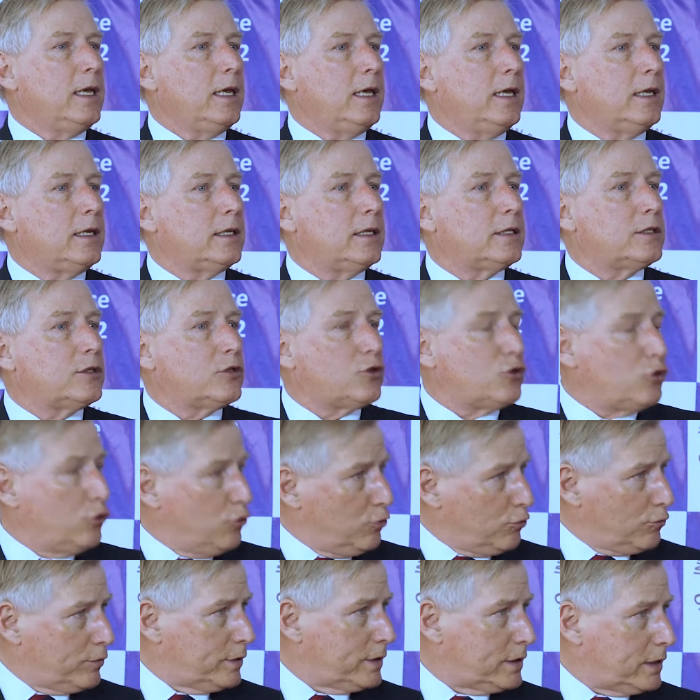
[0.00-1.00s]
in its
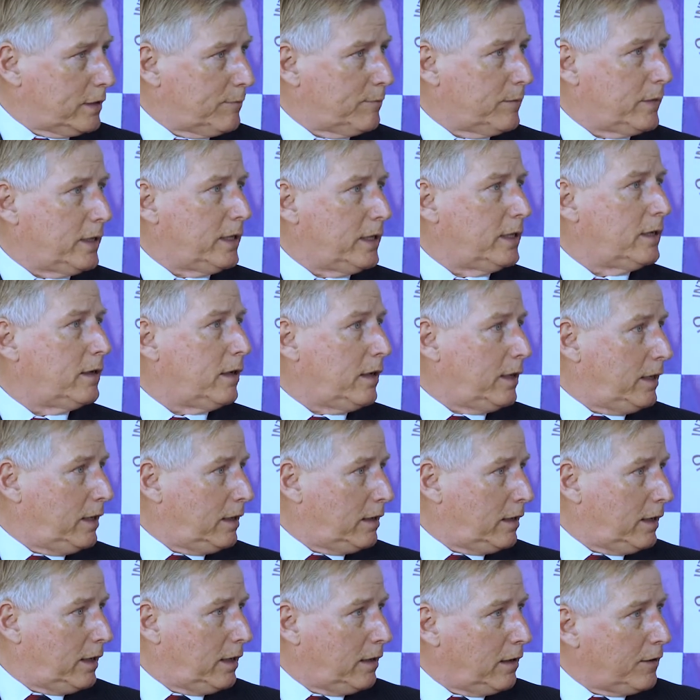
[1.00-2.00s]
tourism,
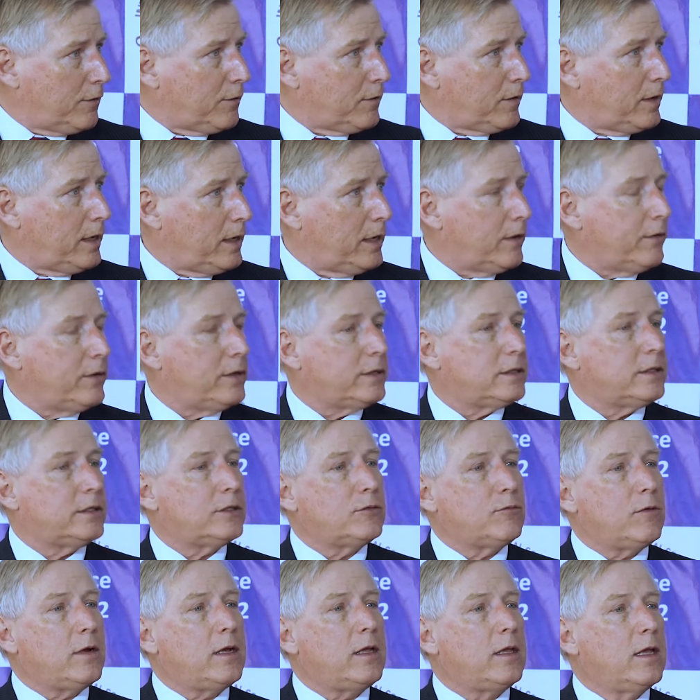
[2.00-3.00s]
in other areas
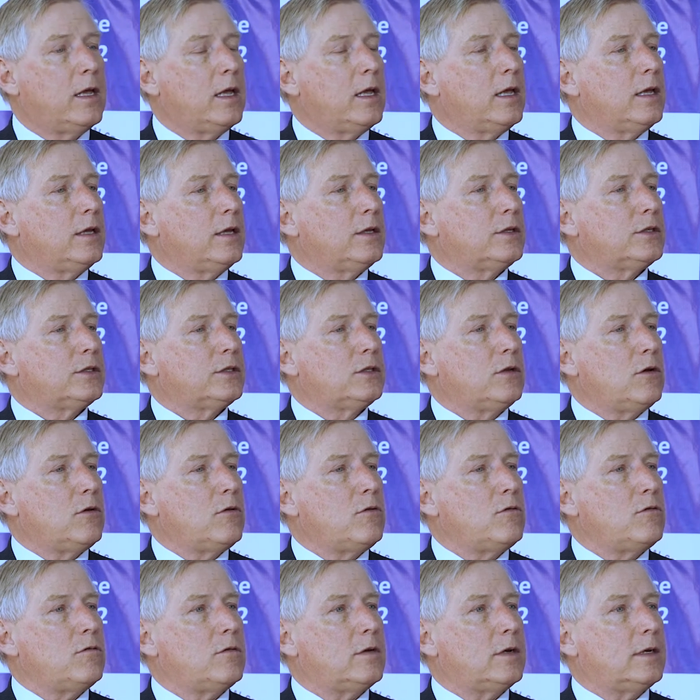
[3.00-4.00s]
as well.
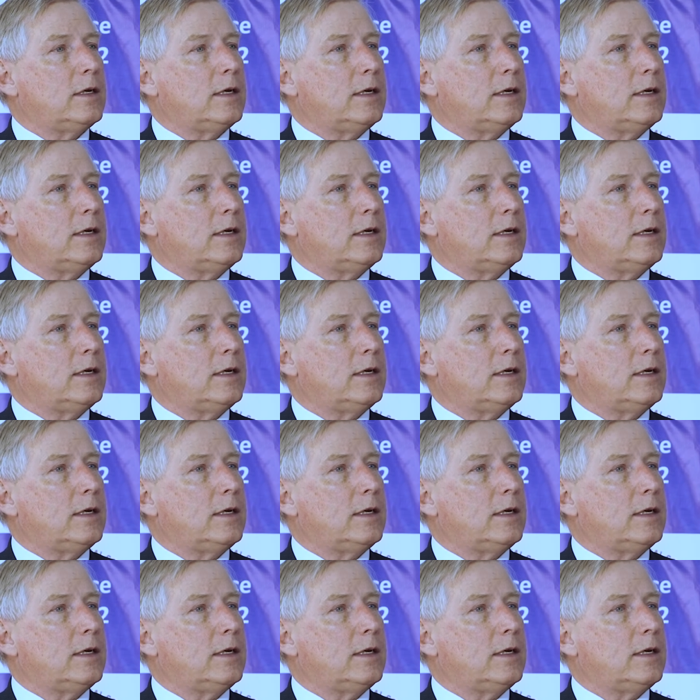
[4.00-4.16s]
So